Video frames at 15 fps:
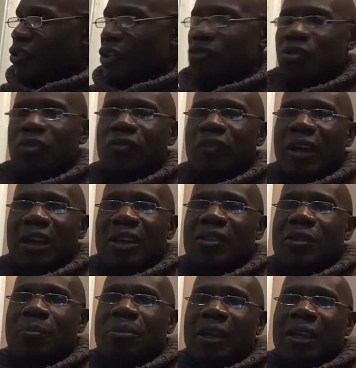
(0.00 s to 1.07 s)
Gentrifying
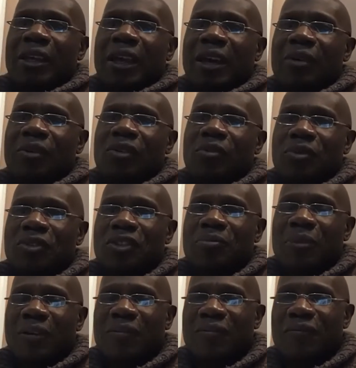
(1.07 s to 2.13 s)
the Plague House, which is
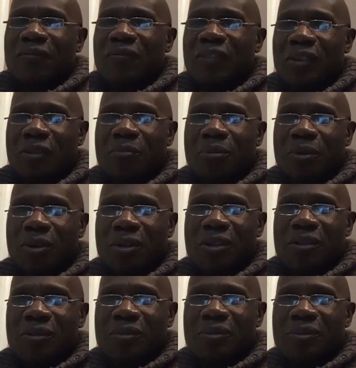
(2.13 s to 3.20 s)
my fifth book,
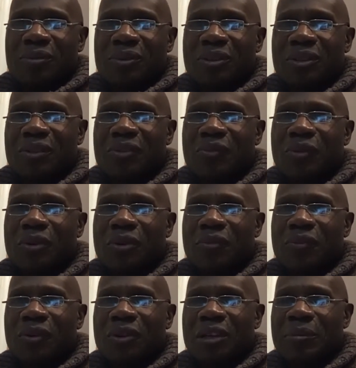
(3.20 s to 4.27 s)
which is forth,
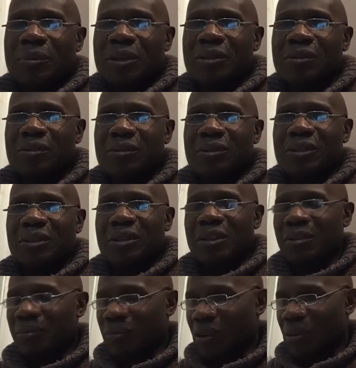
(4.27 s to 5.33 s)
forthcoming in
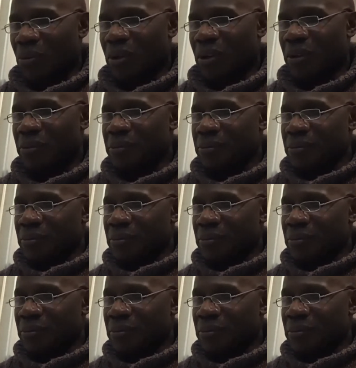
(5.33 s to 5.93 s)
uh, February.